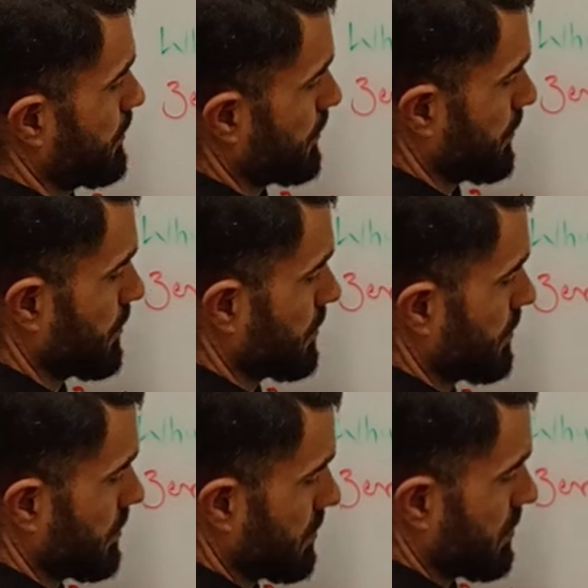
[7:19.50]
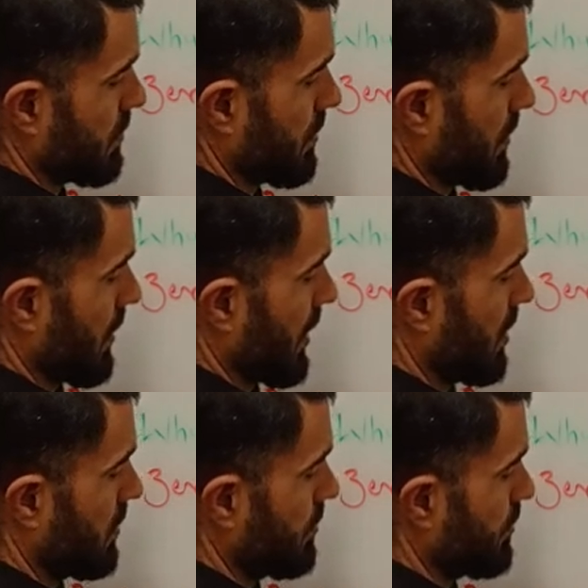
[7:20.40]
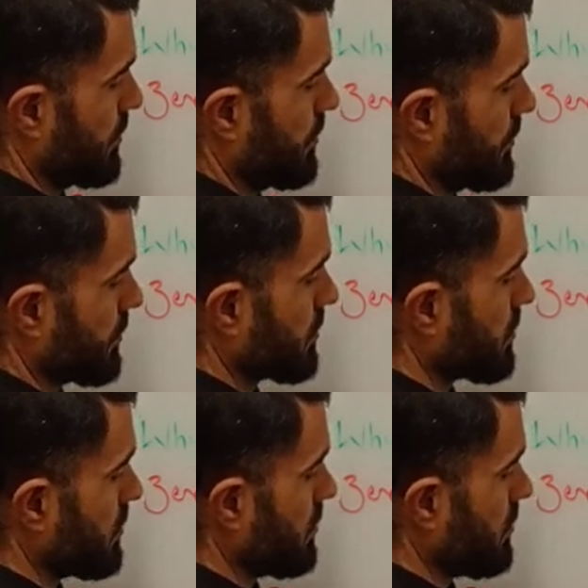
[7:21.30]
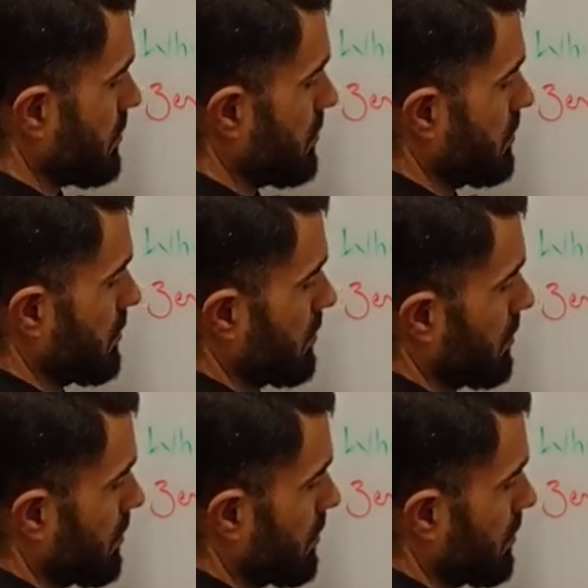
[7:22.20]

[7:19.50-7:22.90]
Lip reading: Nothing is said.